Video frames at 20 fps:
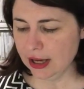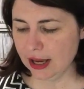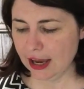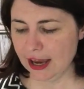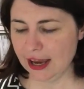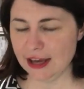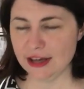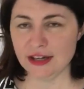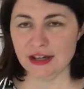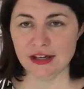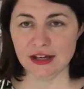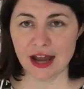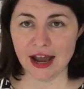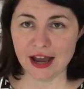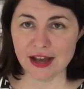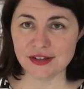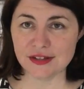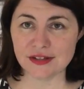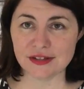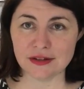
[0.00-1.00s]
And it
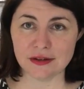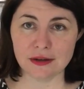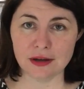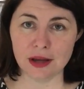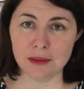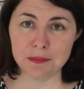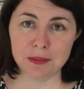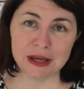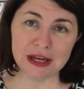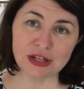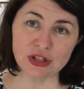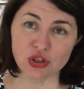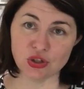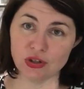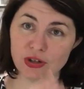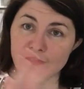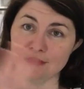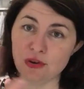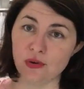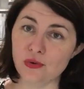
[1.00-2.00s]
has a
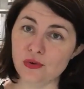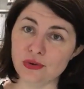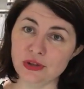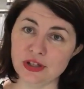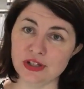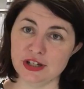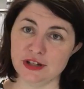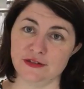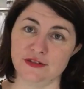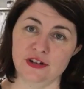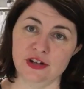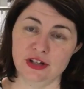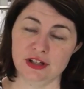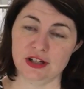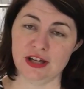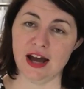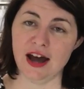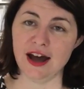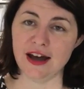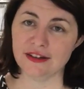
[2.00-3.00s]
picture of all the different
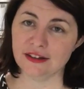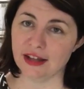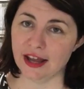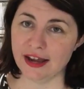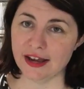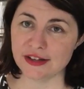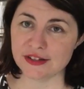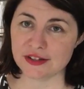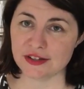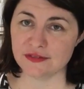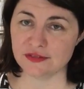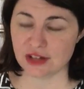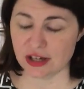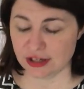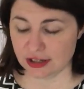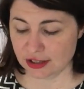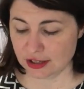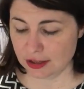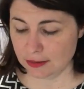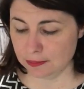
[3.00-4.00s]
card layouts I've
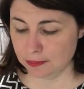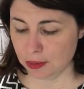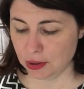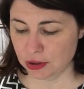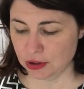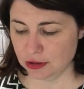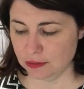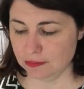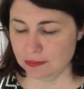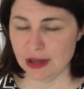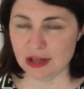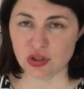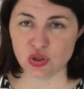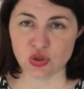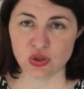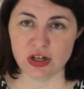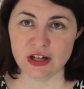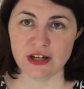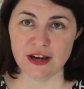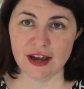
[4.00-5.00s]
done in both
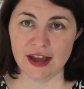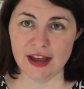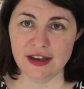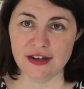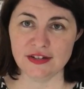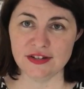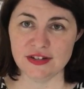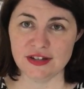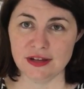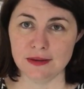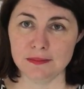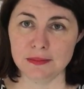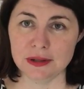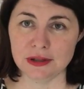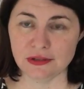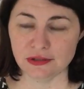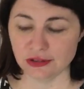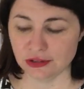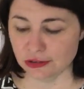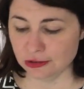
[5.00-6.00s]
metric and
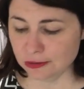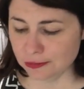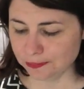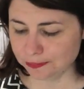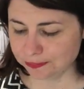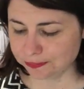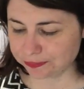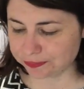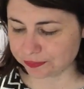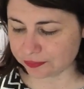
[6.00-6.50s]
imperial.